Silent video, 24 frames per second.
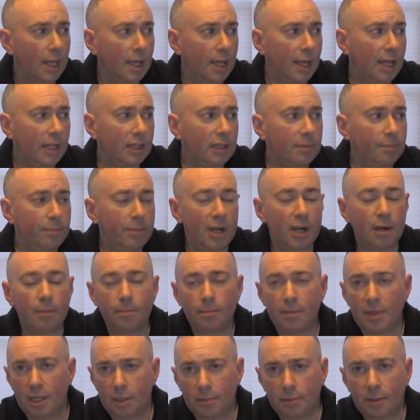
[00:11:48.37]
At the bare
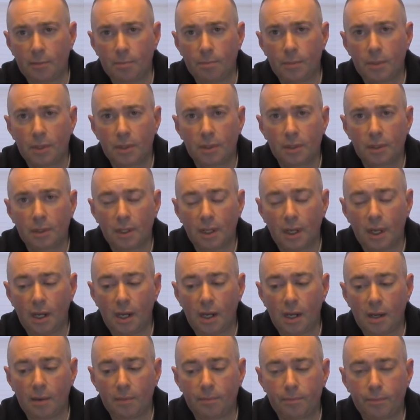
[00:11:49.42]
minimum,
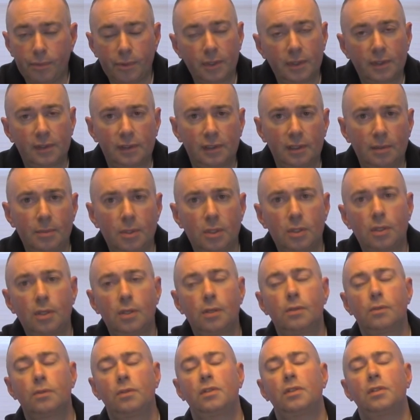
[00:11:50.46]
uh, put some of
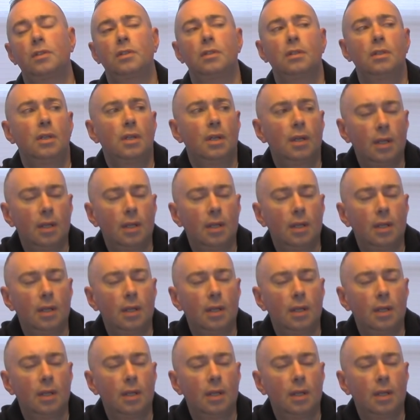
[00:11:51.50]
those